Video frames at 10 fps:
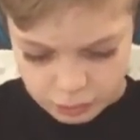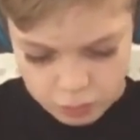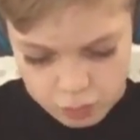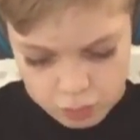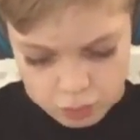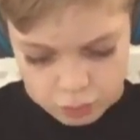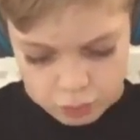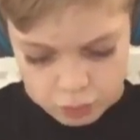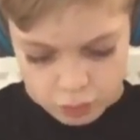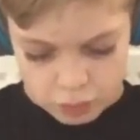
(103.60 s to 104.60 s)

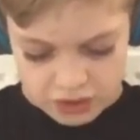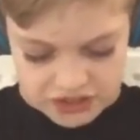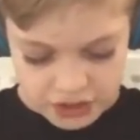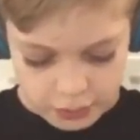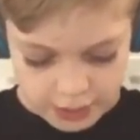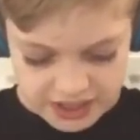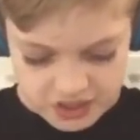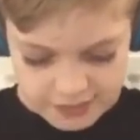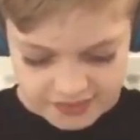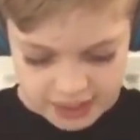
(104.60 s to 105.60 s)
Ooh, there's
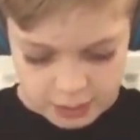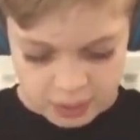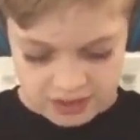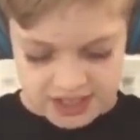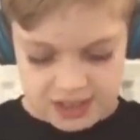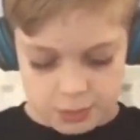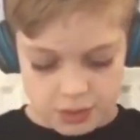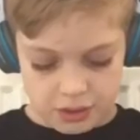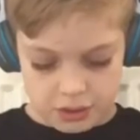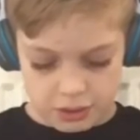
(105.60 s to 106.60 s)
coins over here. What are these
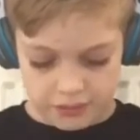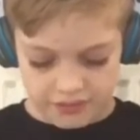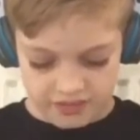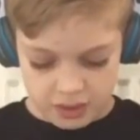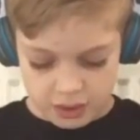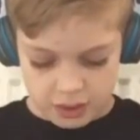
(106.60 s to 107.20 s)
worth?